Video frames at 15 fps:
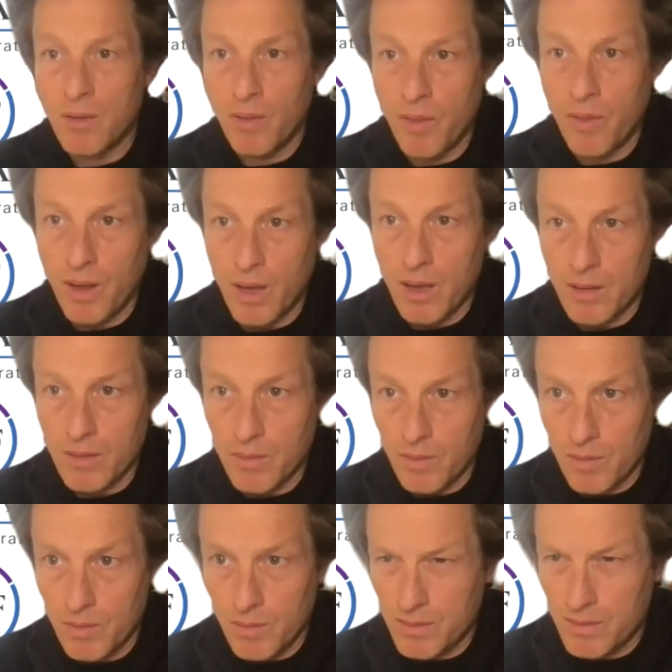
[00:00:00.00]
the
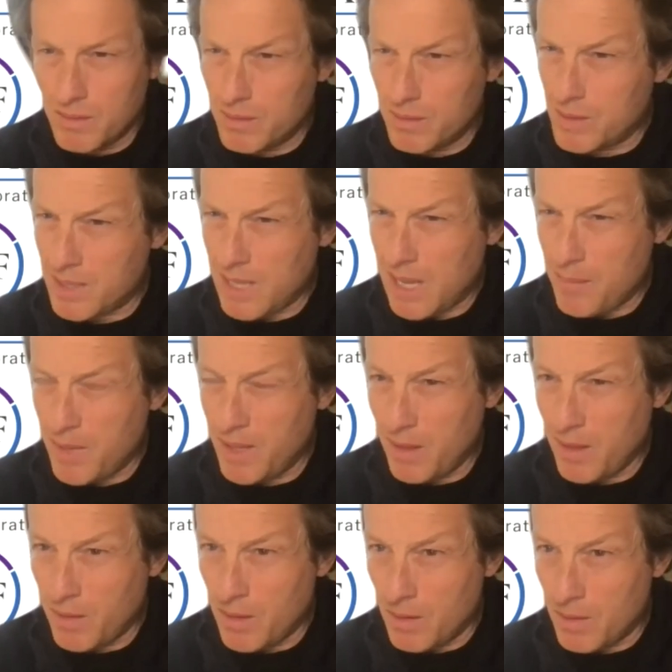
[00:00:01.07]
does that mean
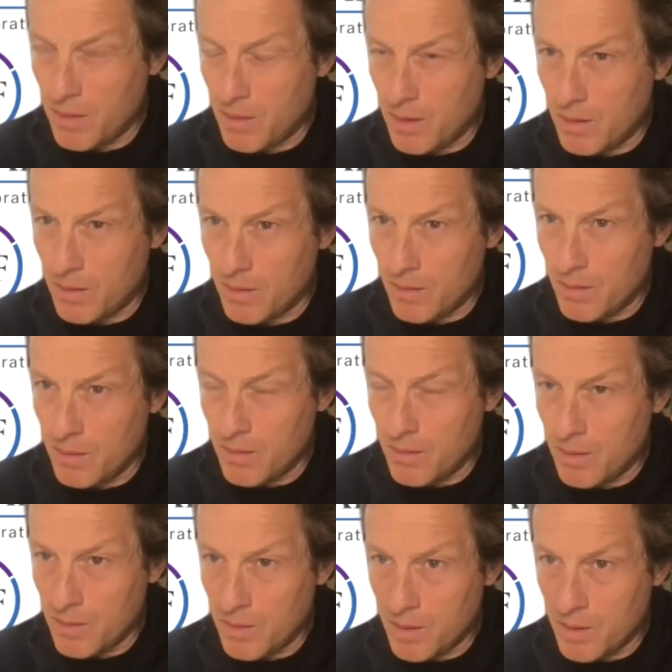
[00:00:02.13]
that the, the, the,
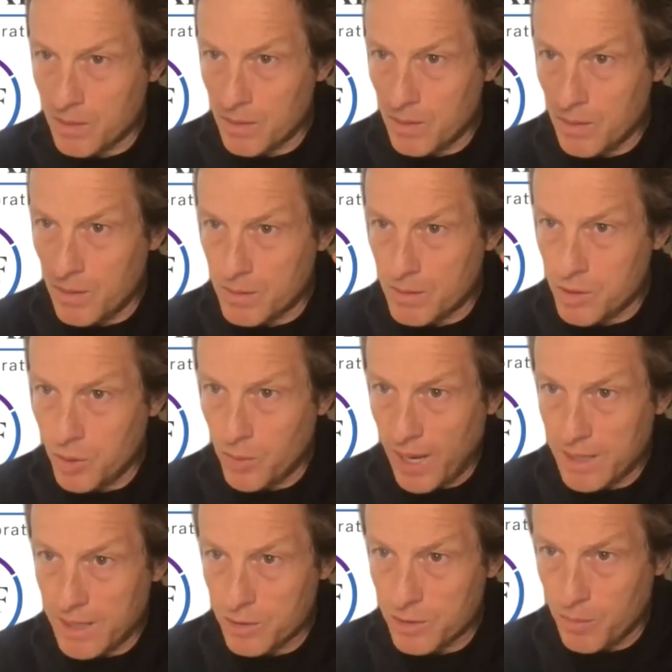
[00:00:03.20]
the, the two
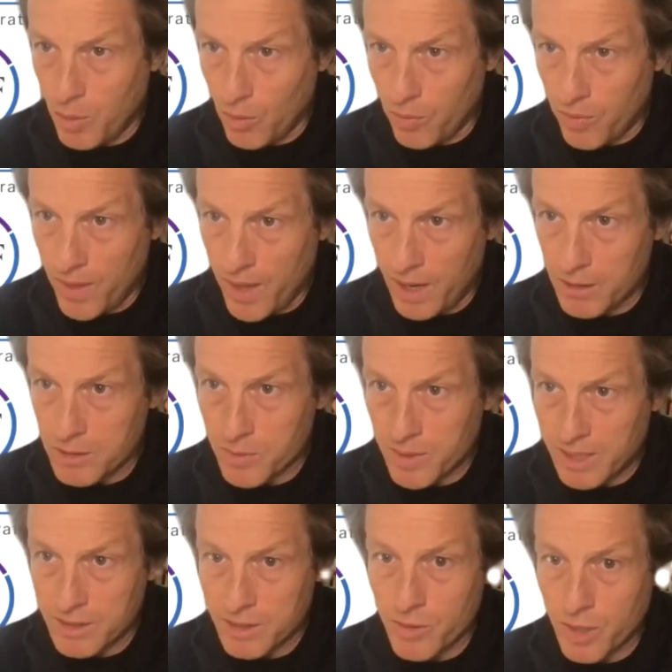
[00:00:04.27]
ends are both there? So it
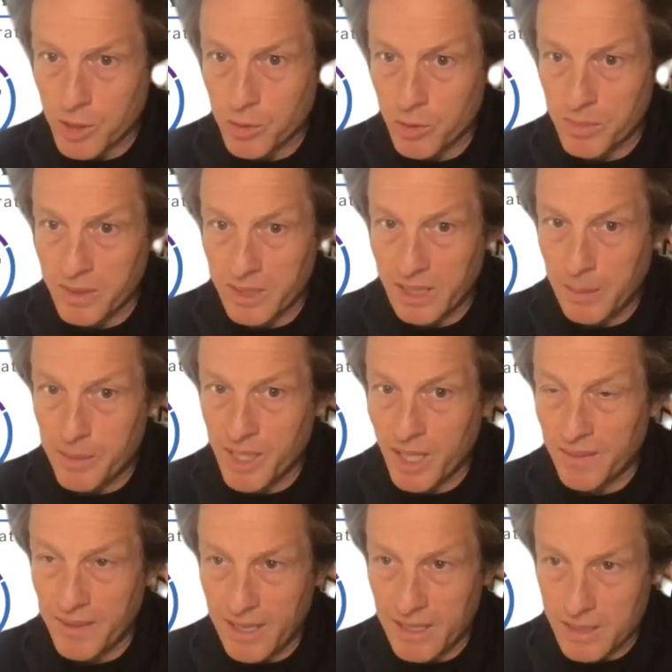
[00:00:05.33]
has a structural ability, but not
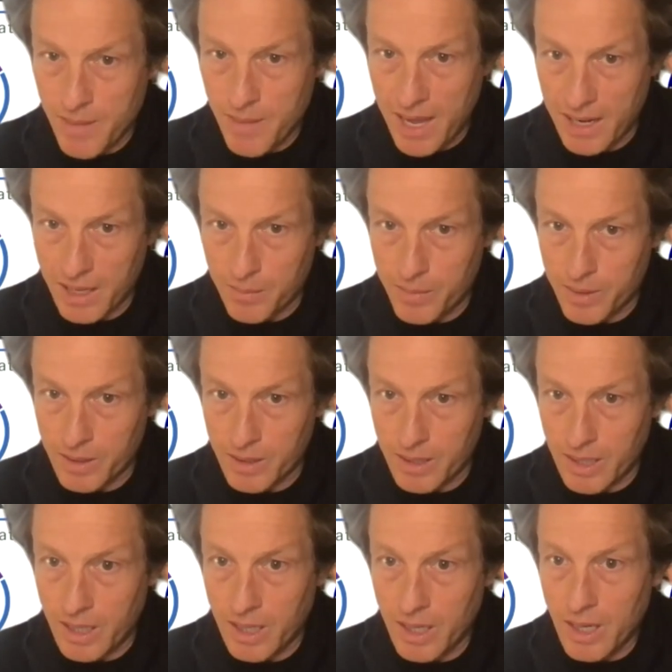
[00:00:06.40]
the enzymatic
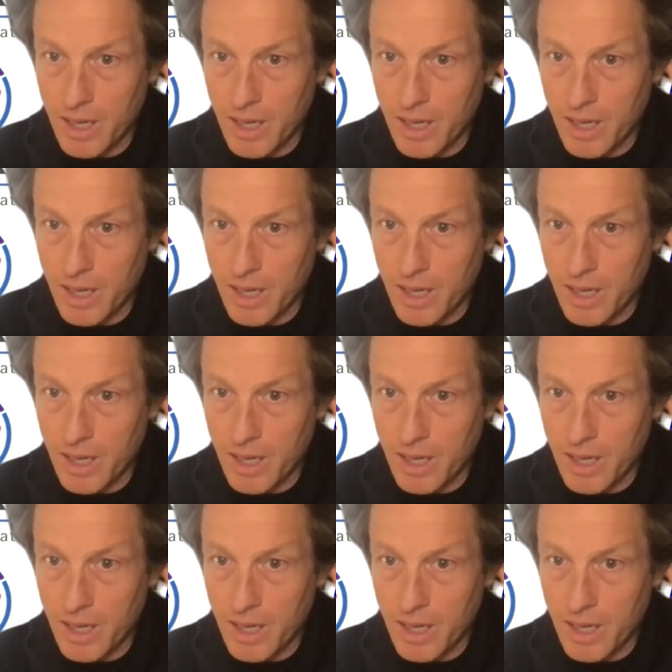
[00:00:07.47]
ability.